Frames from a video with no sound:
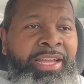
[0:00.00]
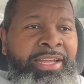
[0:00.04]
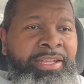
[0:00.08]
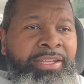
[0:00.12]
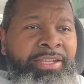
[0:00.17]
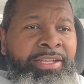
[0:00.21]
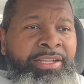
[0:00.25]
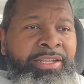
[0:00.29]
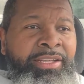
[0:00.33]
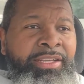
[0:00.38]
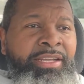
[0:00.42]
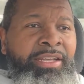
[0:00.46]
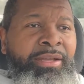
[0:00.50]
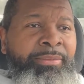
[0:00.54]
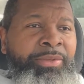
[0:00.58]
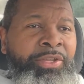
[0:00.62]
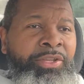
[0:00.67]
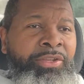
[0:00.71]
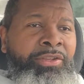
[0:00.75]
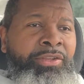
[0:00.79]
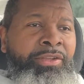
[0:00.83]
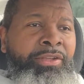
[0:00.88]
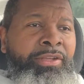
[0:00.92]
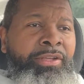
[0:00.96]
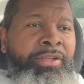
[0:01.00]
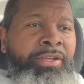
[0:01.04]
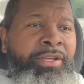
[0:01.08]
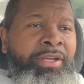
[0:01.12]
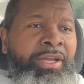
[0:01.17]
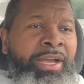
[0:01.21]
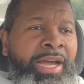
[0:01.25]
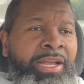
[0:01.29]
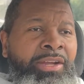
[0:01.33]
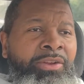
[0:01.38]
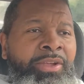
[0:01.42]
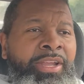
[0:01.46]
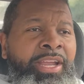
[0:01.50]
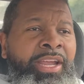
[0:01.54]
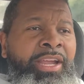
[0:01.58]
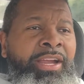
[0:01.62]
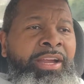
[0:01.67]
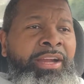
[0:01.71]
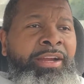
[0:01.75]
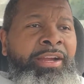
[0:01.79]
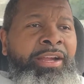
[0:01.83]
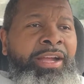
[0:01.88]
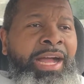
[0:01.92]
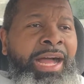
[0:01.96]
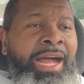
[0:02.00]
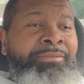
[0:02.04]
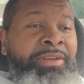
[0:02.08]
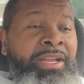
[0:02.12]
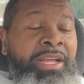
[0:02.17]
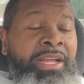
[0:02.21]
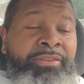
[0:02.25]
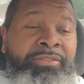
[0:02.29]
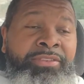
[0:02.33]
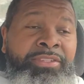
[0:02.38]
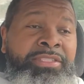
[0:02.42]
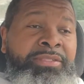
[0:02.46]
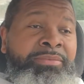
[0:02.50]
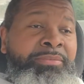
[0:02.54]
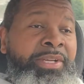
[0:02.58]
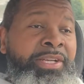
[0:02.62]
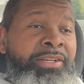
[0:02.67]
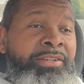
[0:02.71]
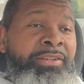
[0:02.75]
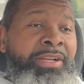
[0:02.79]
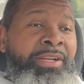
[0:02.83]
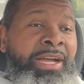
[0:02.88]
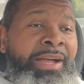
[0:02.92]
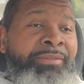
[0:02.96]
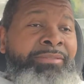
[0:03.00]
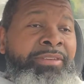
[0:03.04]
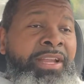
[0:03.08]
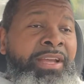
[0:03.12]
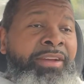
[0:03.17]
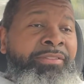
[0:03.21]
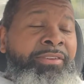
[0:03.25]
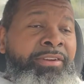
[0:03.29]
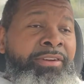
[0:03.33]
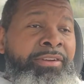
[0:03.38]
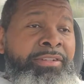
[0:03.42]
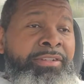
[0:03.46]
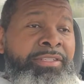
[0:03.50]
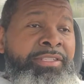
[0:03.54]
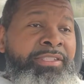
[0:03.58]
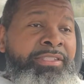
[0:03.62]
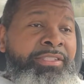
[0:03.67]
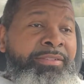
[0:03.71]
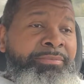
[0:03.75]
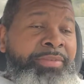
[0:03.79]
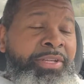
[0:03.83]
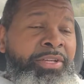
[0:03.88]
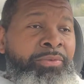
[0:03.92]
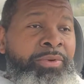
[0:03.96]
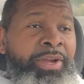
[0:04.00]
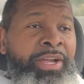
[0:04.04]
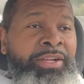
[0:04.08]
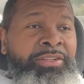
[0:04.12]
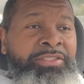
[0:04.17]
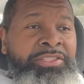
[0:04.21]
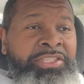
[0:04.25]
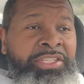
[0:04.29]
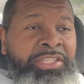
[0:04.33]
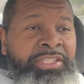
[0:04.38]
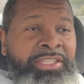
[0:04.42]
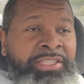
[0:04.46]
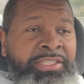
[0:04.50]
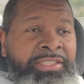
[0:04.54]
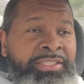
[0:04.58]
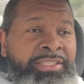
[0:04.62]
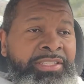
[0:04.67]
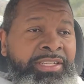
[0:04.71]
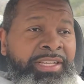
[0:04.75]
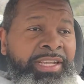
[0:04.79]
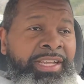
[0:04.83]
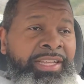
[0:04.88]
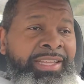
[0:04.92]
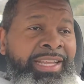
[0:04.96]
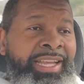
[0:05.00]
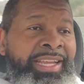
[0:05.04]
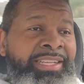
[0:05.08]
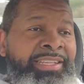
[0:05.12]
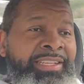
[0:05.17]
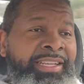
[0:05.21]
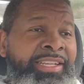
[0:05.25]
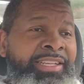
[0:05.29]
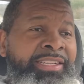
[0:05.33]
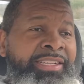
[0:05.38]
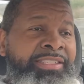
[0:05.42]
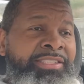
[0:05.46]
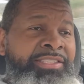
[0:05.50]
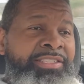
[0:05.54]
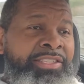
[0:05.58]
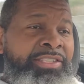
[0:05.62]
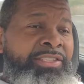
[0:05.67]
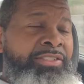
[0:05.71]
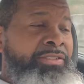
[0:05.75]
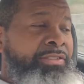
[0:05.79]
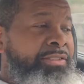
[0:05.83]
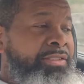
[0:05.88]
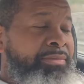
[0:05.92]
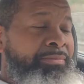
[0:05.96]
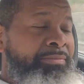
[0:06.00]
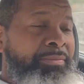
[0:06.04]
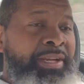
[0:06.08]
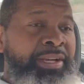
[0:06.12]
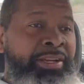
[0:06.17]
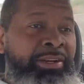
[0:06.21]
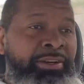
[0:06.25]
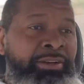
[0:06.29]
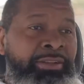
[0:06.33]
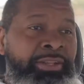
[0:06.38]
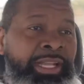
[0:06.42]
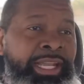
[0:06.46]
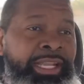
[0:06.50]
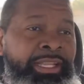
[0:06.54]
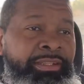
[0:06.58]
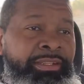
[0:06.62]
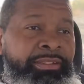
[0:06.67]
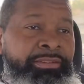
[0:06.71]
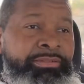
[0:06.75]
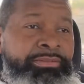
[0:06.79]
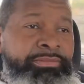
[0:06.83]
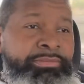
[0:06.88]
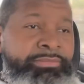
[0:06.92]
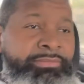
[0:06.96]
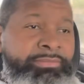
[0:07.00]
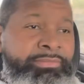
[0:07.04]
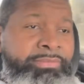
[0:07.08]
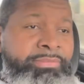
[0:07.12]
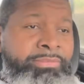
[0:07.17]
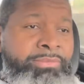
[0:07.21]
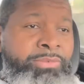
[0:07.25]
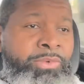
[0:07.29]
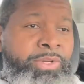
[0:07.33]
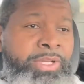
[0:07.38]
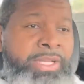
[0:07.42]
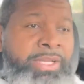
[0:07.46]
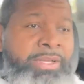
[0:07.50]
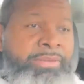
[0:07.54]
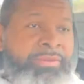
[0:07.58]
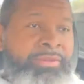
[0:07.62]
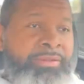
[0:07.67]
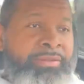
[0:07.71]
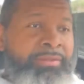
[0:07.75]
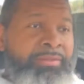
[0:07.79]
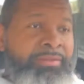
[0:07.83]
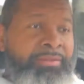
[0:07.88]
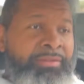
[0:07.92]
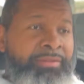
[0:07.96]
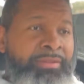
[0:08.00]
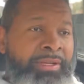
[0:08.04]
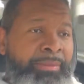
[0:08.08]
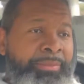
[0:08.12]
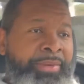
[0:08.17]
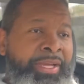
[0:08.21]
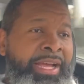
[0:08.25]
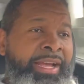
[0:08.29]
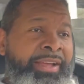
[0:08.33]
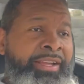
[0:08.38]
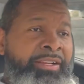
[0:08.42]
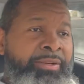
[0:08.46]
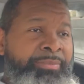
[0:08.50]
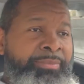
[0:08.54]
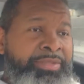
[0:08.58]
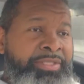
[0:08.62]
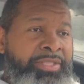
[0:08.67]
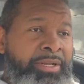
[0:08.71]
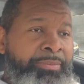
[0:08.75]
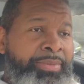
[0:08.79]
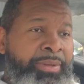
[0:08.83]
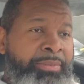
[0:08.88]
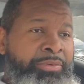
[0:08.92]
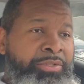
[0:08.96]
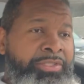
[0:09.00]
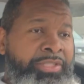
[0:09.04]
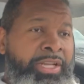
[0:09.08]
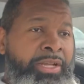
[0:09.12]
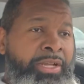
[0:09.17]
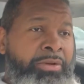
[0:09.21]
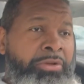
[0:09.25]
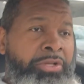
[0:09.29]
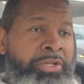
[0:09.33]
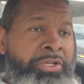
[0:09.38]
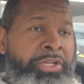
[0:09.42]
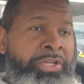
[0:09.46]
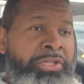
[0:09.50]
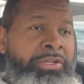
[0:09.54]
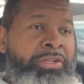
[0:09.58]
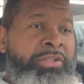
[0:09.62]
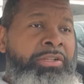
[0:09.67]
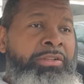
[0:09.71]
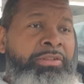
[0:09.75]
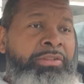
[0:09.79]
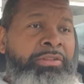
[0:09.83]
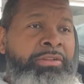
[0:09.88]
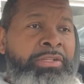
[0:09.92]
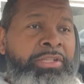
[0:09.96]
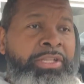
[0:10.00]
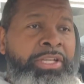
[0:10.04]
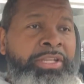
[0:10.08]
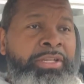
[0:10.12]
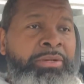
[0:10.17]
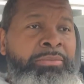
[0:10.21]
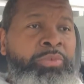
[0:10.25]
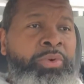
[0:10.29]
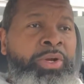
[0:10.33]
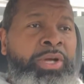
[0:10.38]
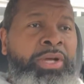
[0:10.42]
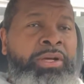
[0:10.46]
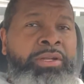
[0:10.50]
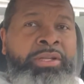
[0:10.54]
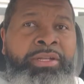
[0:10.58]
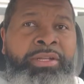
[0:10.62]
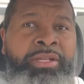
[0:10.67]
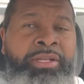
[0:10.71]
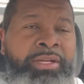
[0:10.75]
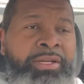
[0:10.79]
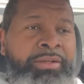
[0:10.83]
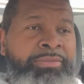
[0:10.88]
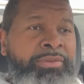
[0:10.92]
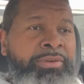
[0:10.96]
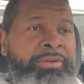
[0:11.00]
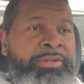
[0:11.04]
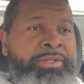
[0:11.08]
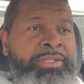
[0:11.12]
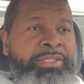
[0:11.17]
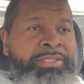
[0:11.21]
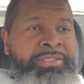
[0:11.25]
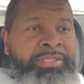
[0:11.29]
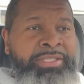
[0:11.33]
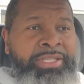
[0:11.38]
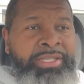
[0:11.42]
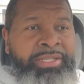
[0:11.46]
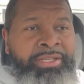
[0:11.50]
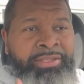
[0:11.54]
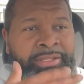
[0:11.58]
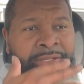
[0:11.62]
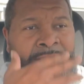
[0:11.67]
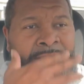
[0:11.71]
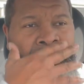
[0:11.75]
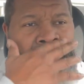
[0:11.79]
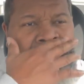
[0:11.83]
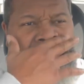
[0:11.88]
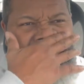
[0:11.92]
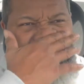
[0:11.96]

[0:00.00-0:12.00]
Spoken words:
I mean, I don't care. I've never been around chitlins and they didn't still smell like whatever. I mean, I hear some people saying, well, you didn't clean them well enough, or this, that, and the third.